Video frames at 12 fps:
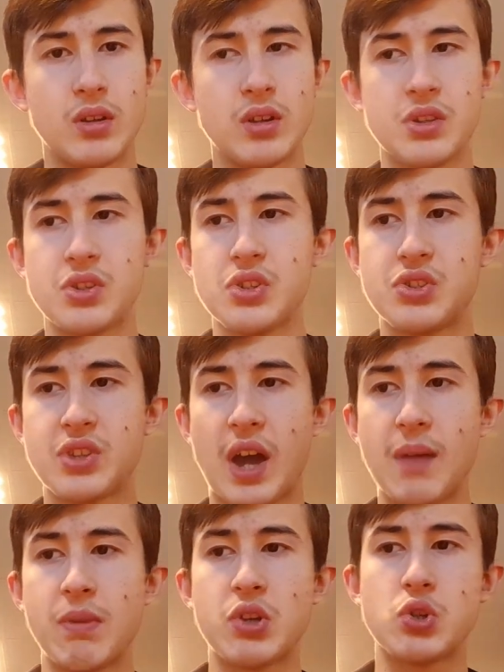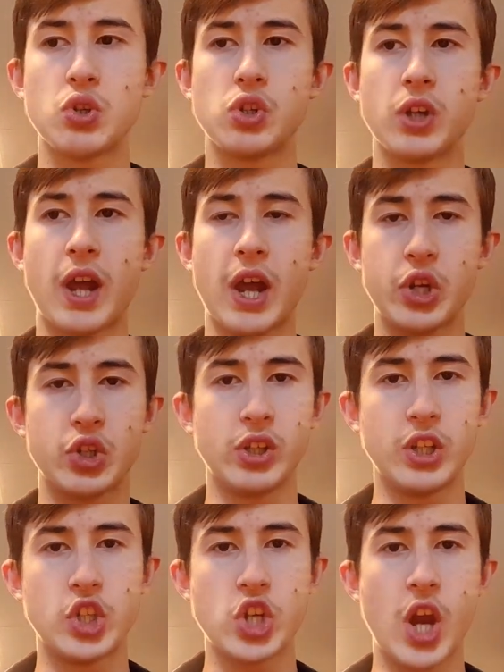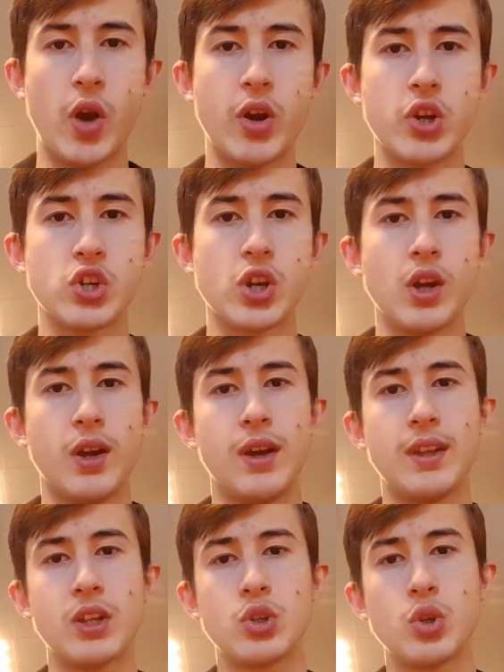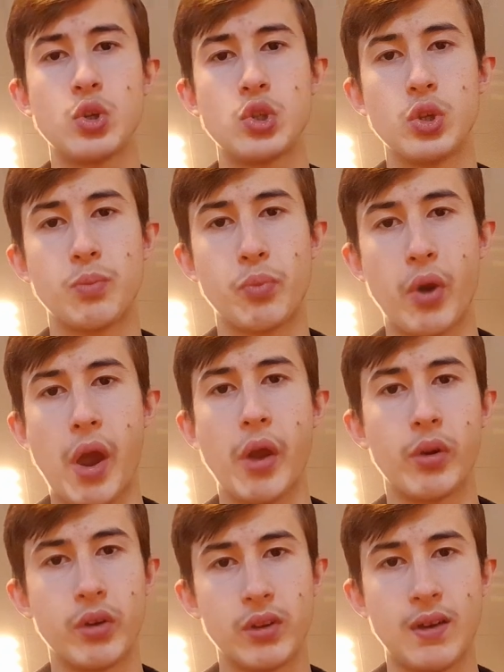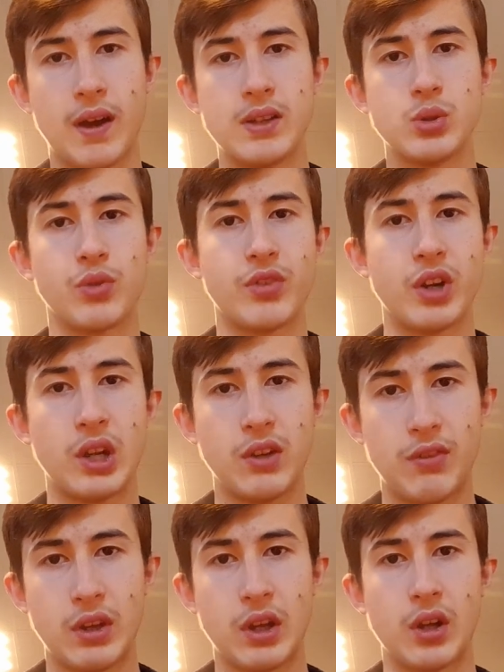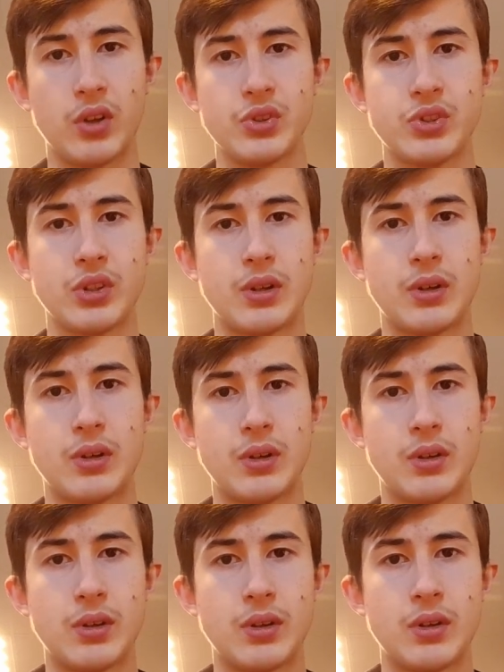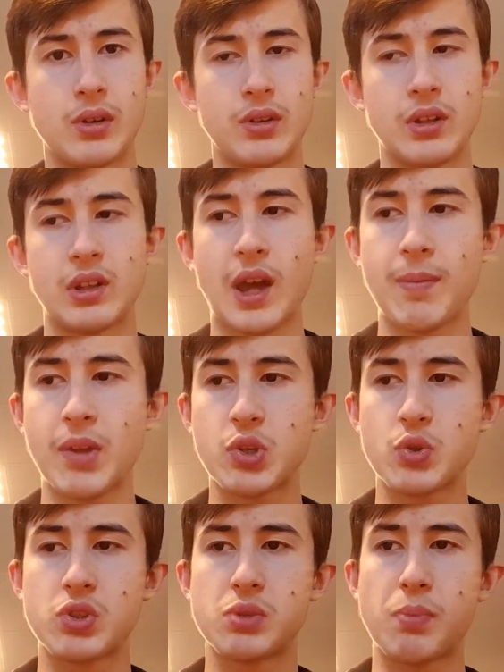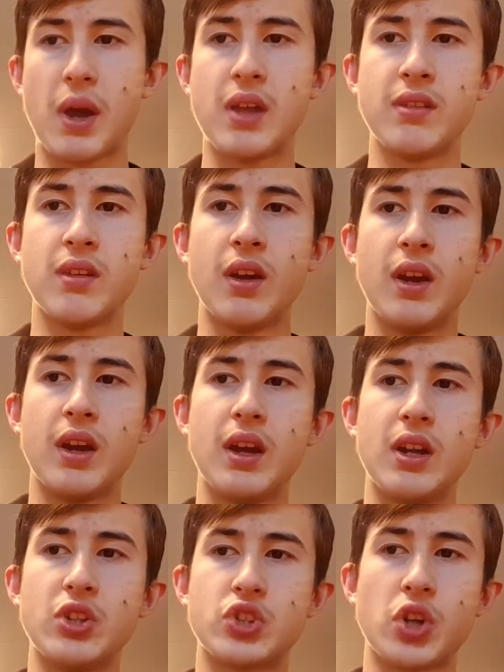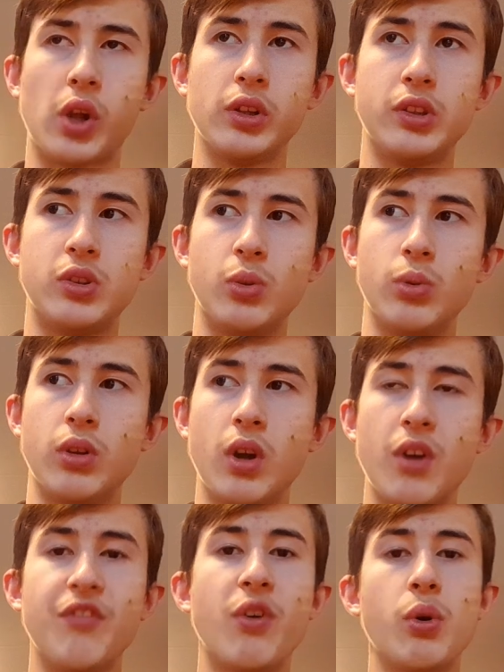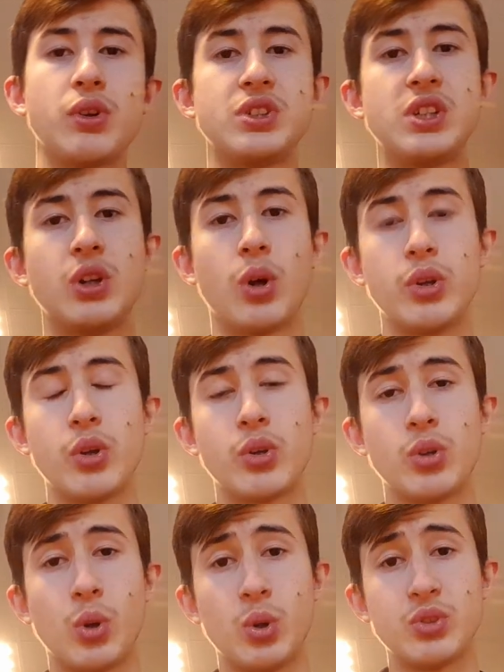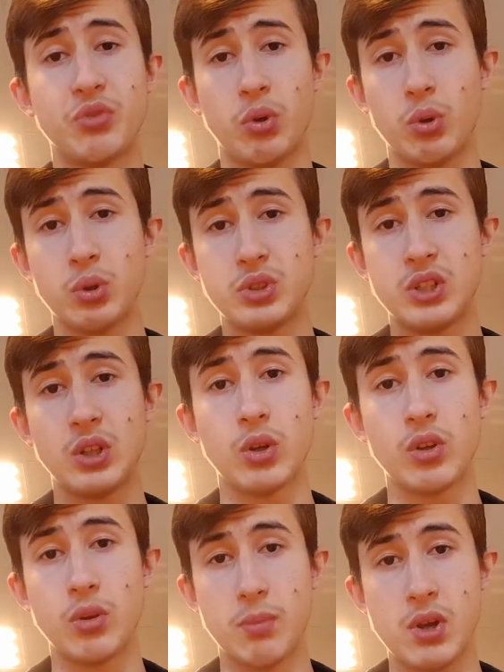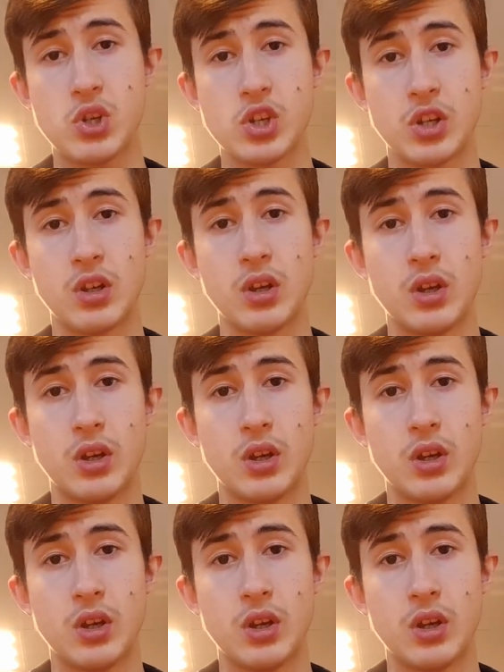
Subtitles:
This is time that you should actually cherish and that you should prioritize over anything else. The time that you spend in solitude, focusing on your goals, focusing on your mission,